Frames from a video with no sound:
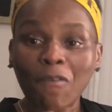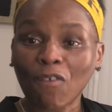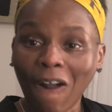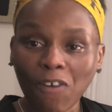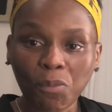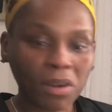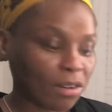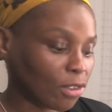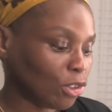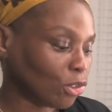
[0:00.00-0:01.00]

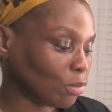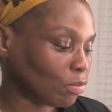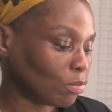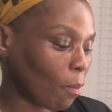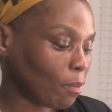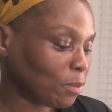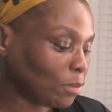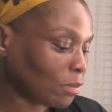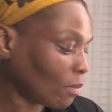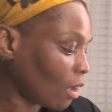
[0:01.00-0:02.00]
Raspberries,
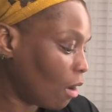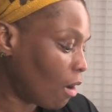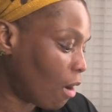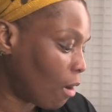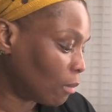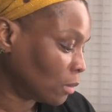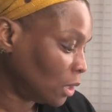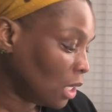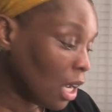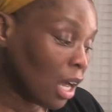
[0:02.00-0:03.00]

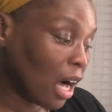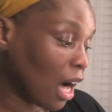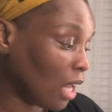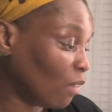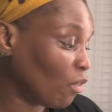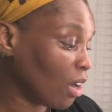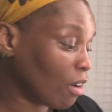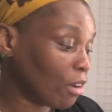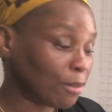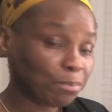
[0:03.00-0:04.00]
aloe
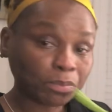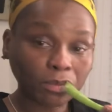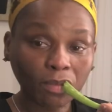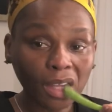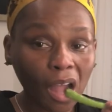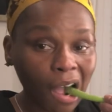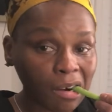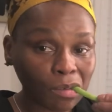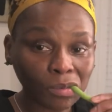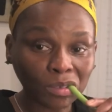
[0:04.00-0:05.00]
vera.
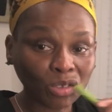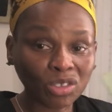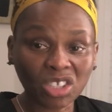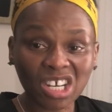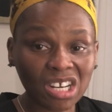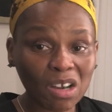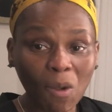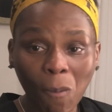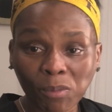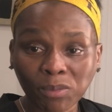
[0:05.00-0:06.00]
Just eat it.
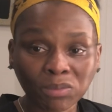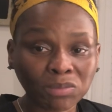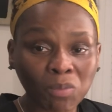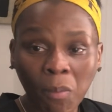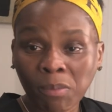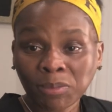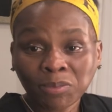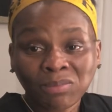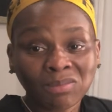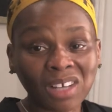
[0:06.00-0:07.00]

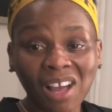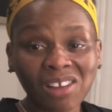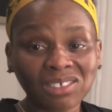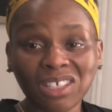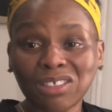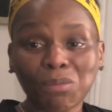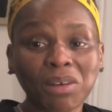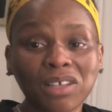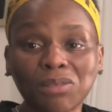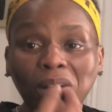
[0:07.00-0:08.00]
It don't taste the
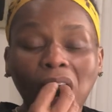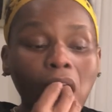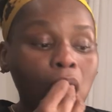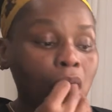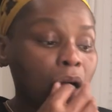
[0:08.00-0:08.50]
best, but hey.